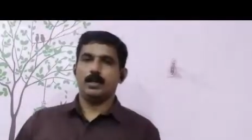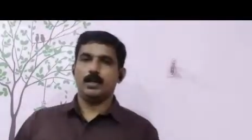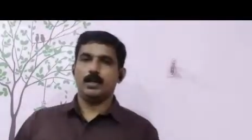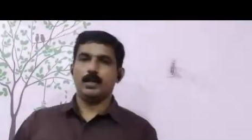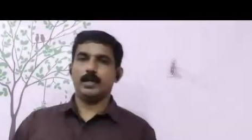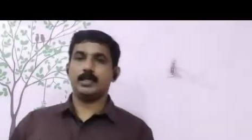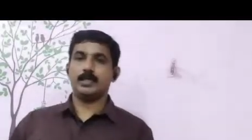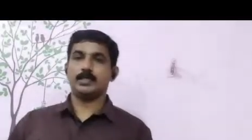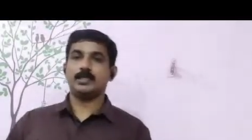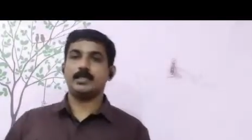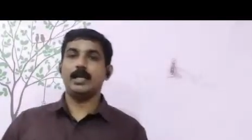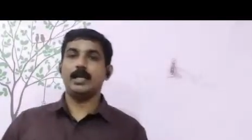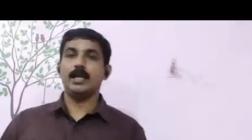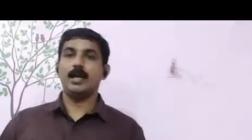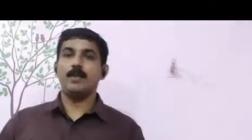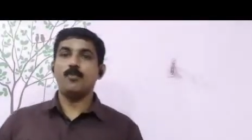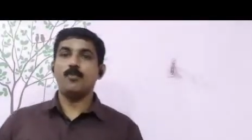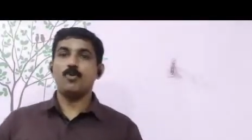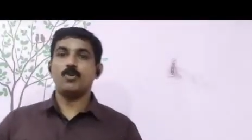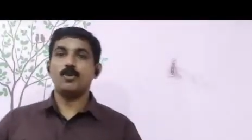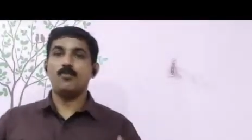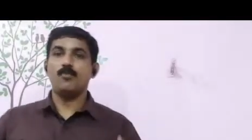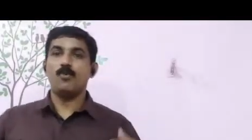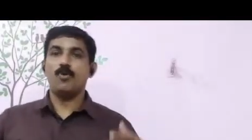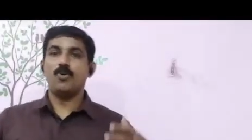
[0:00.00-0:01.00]
Let us think
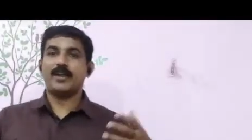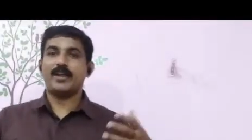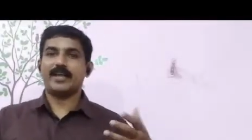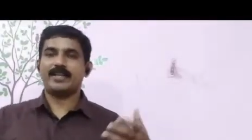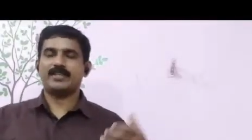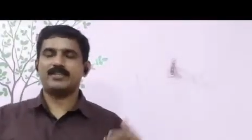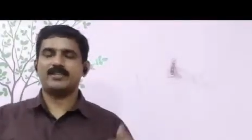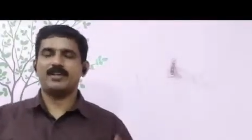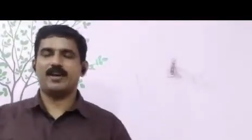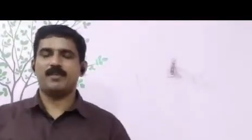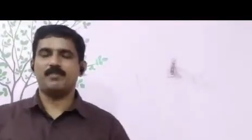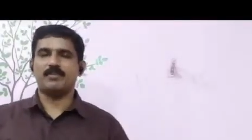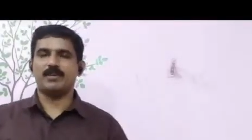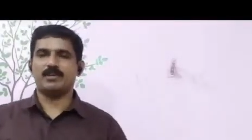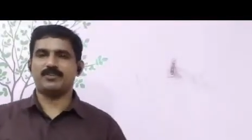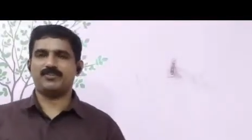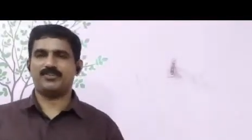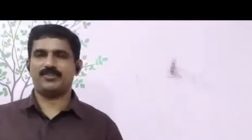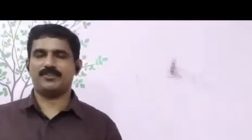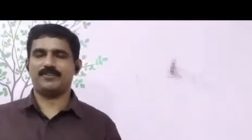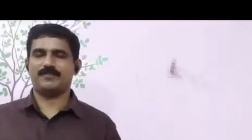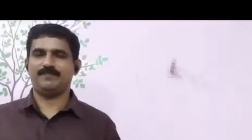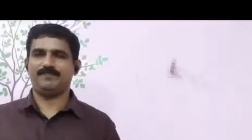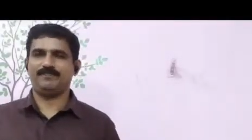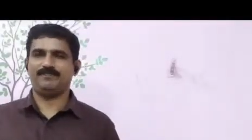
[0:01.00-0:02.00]
about more
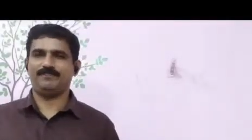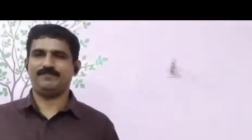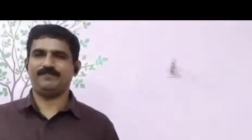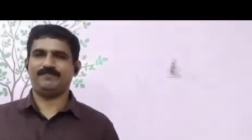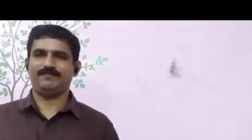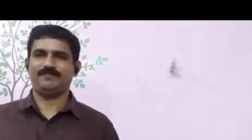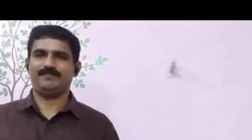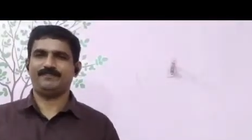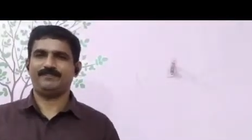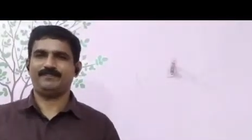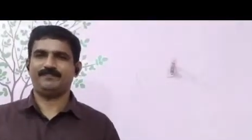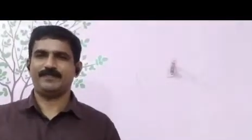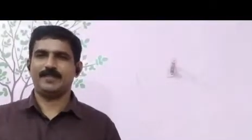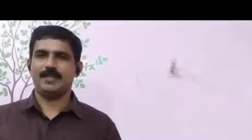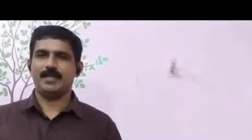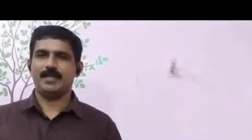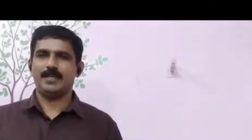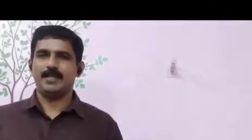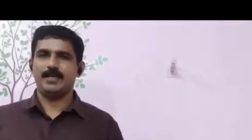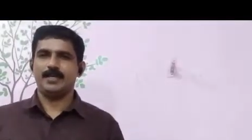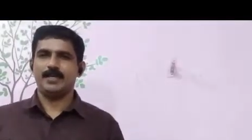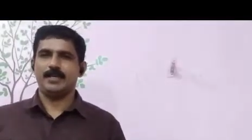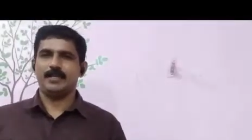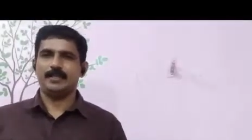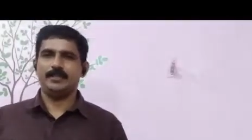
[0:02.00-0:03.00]
examples.
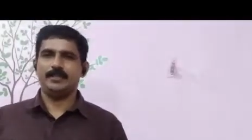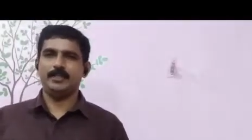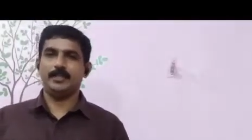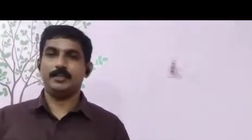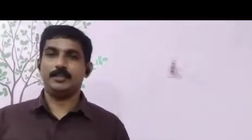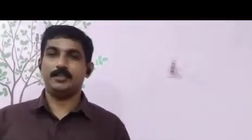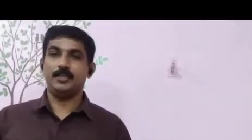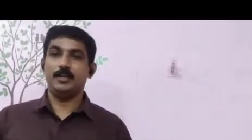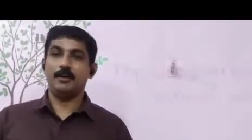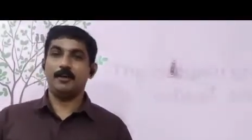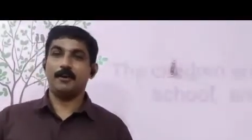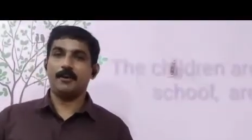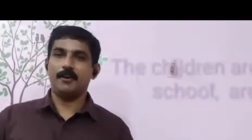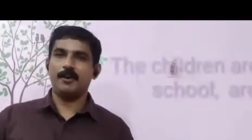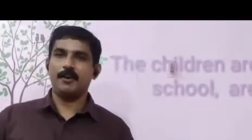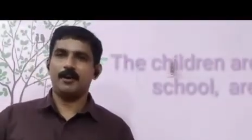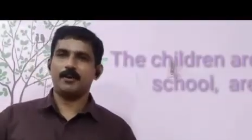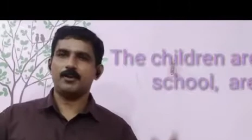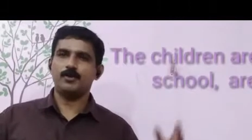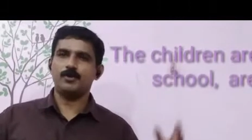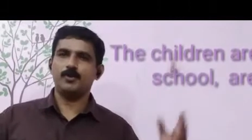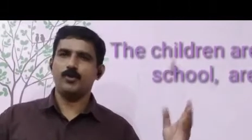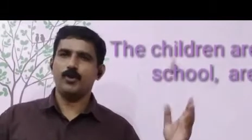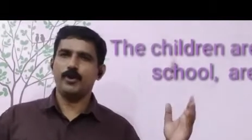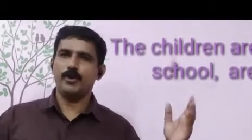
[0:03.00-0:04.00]
The children
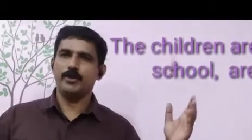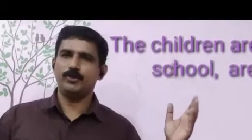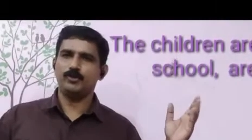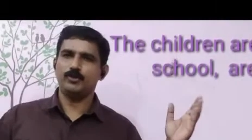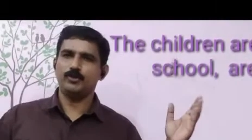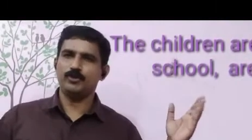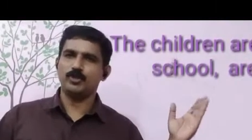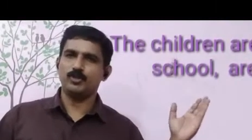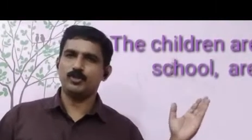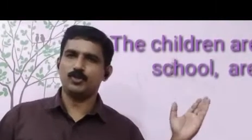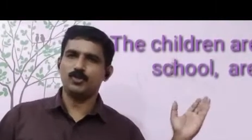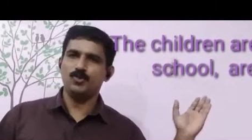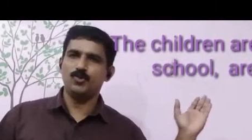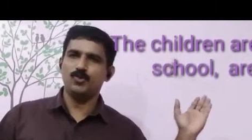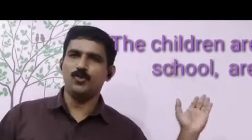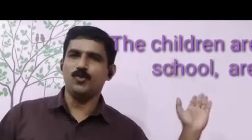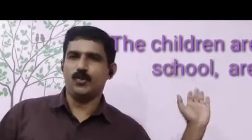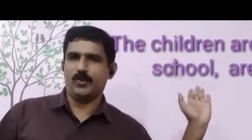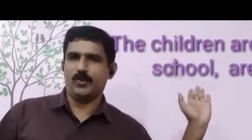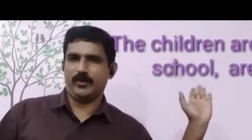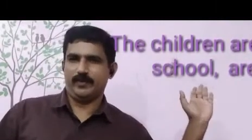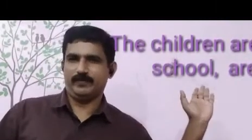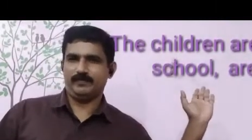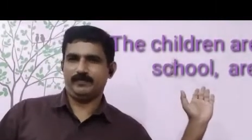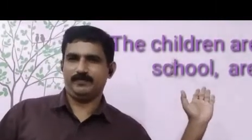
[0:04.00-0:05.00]
are going to the
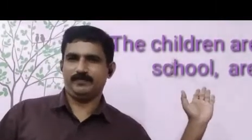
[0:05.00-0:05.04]
school.